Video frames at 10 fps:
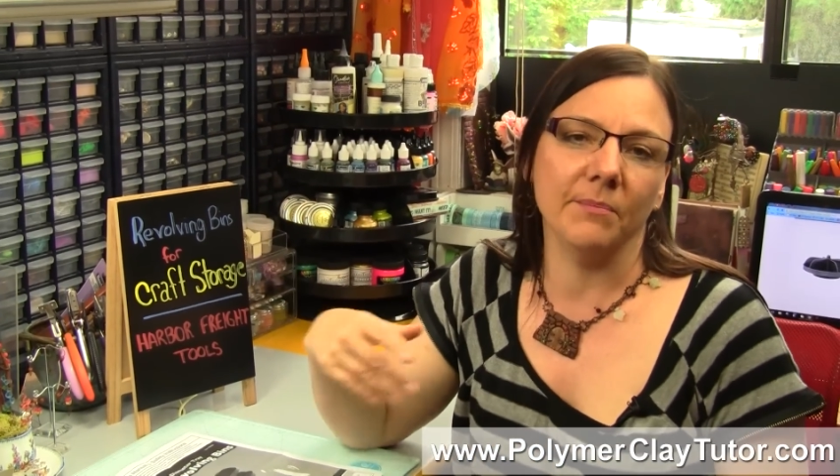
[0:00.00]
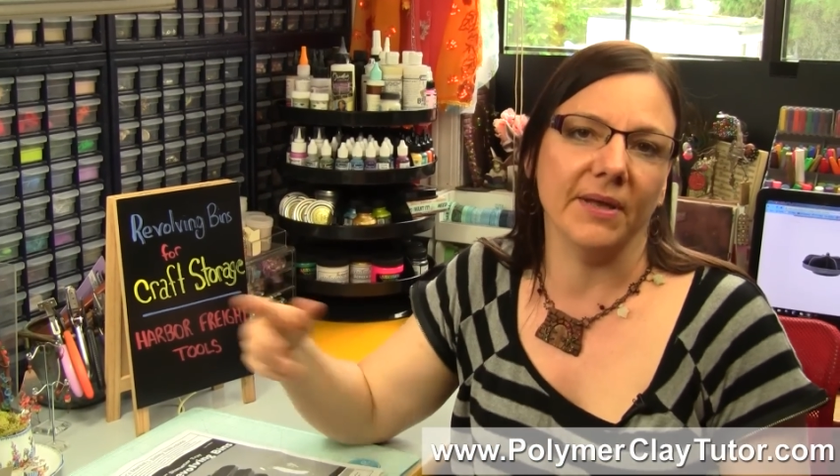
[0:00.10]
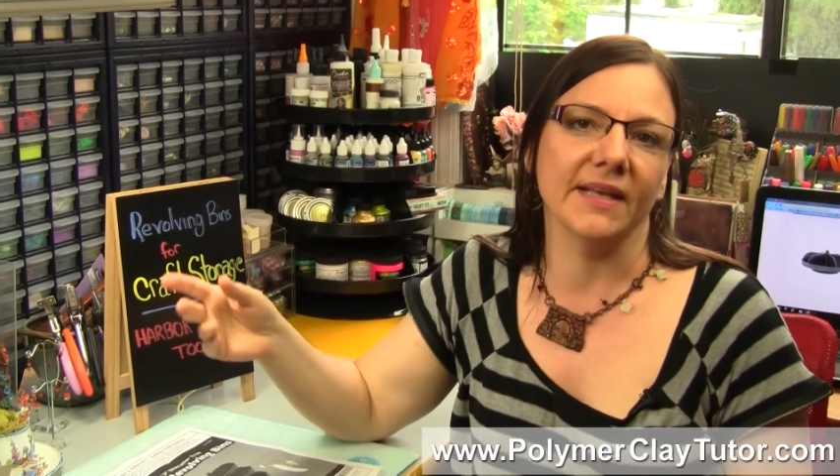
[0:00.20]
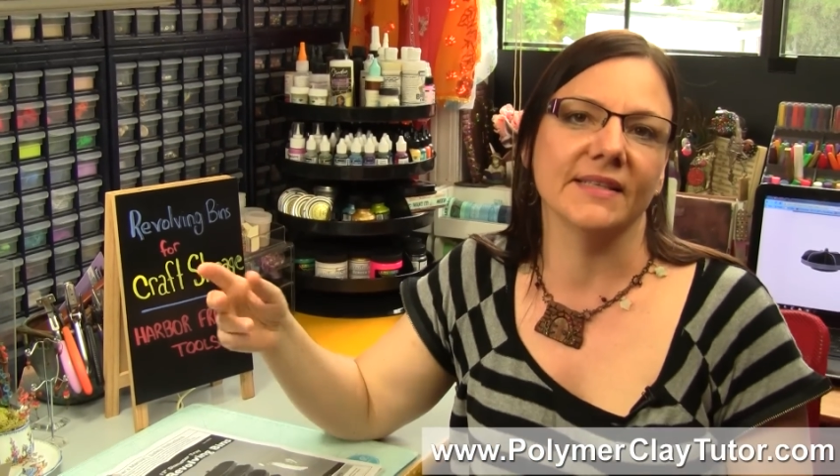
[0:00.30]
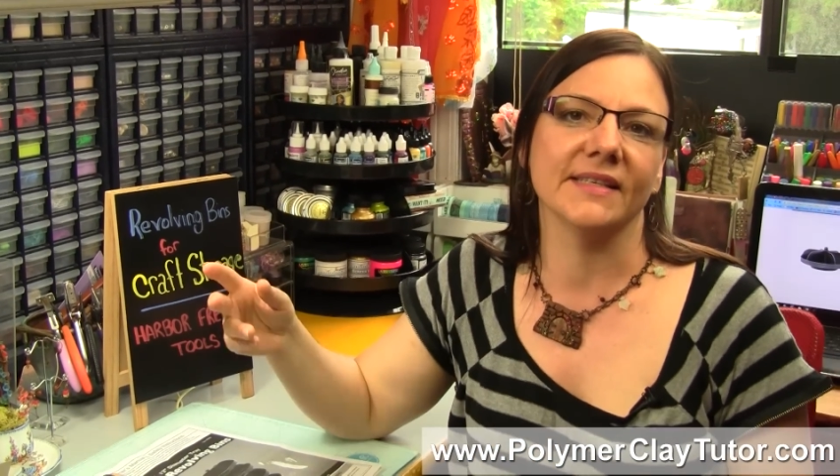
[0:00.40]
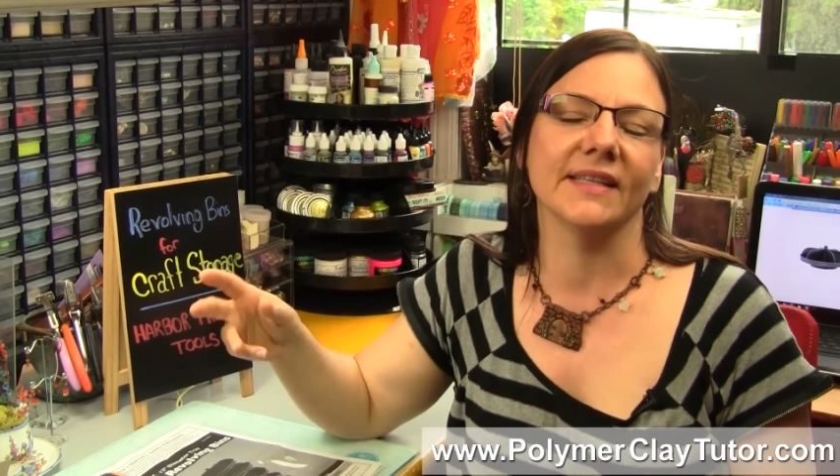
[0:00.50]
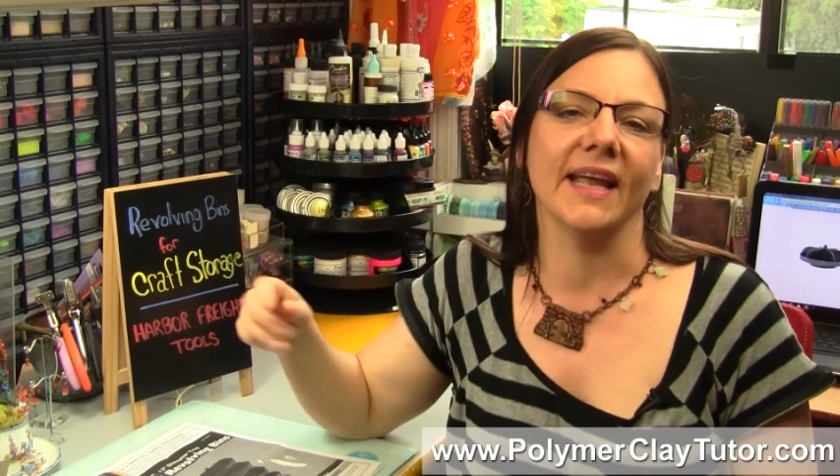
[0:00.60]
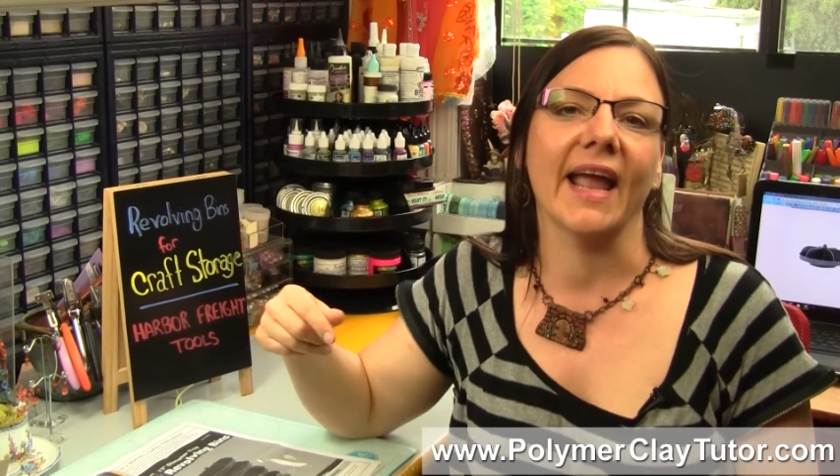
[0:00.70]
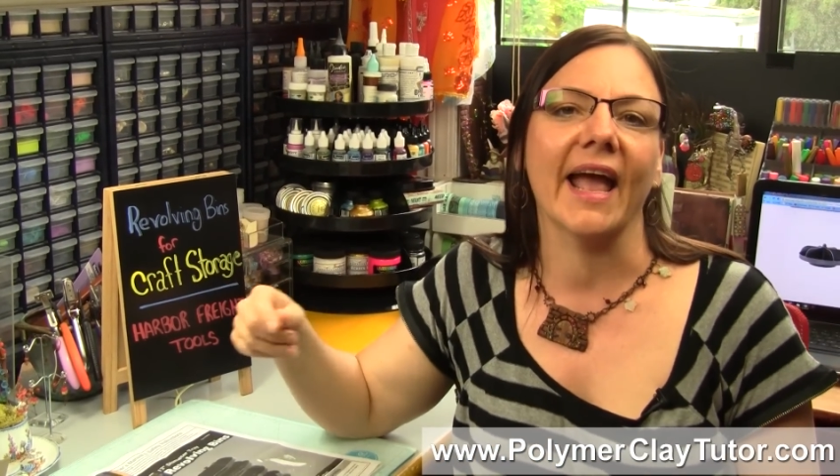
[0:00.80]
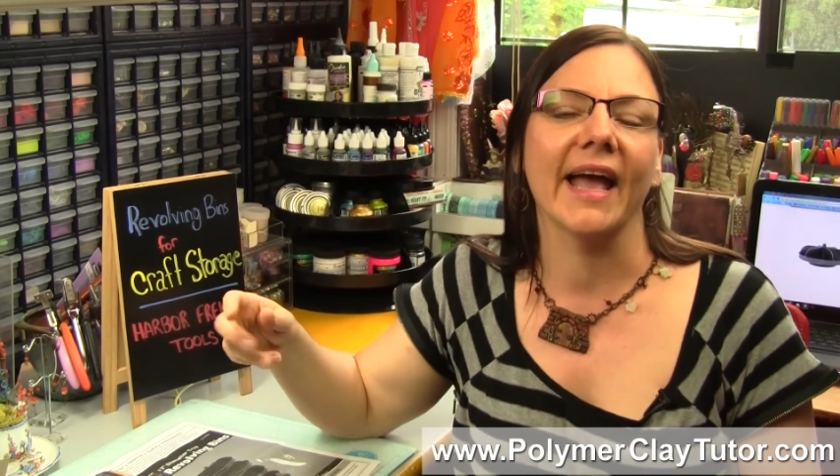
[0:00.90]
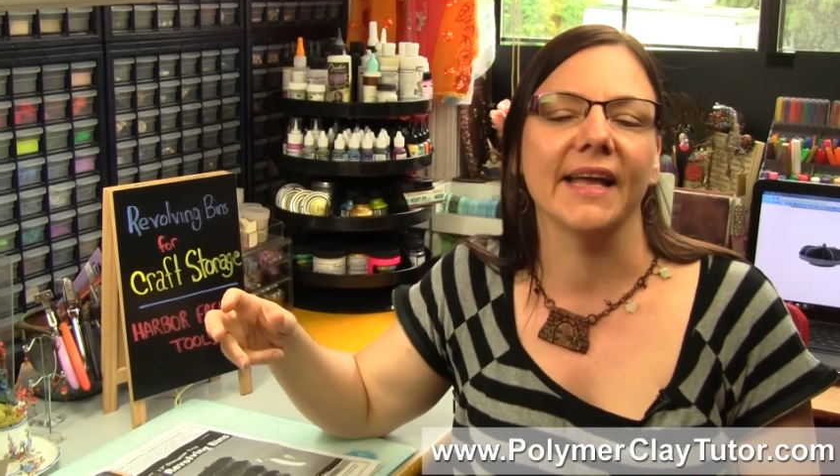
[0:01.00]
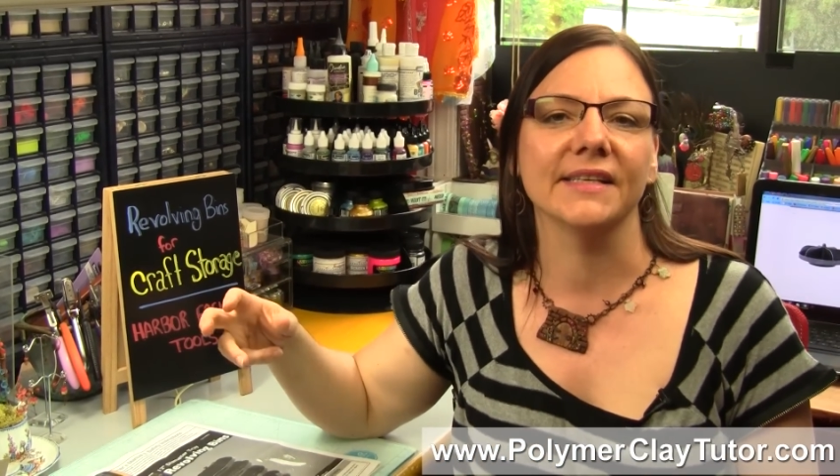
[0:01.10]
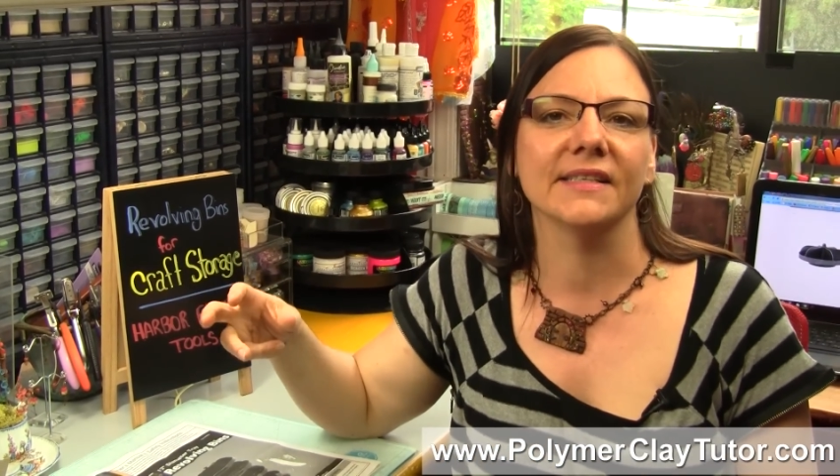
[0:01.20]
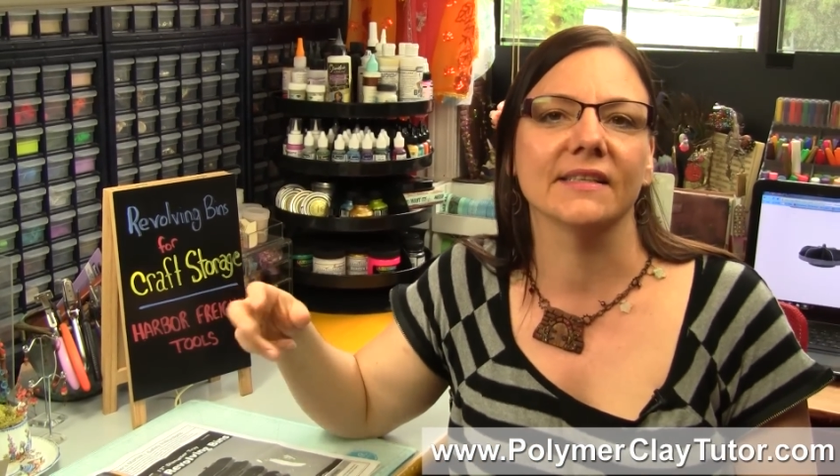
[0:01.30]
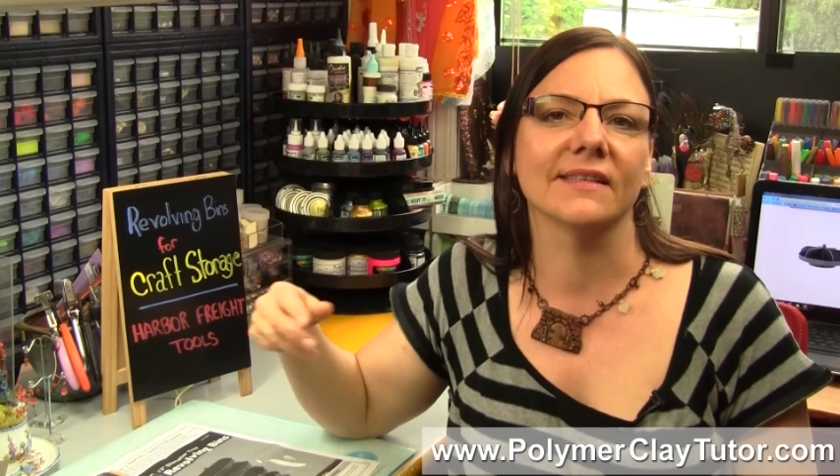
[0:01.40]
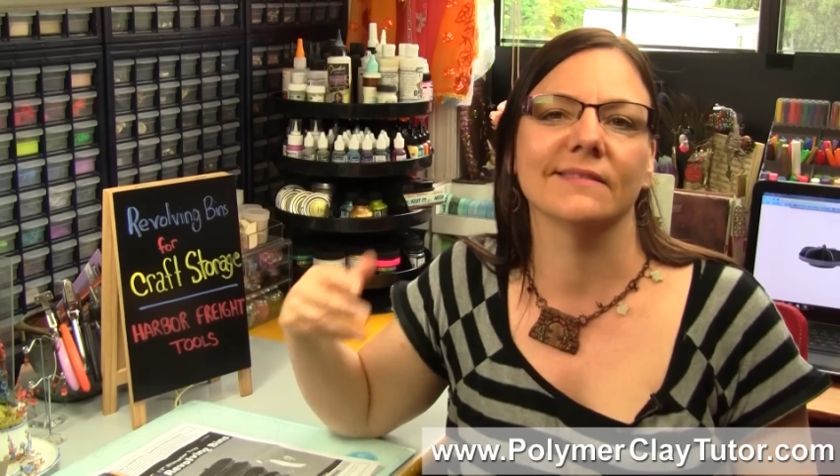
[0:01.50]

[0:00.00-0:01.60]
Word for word: the bins and they had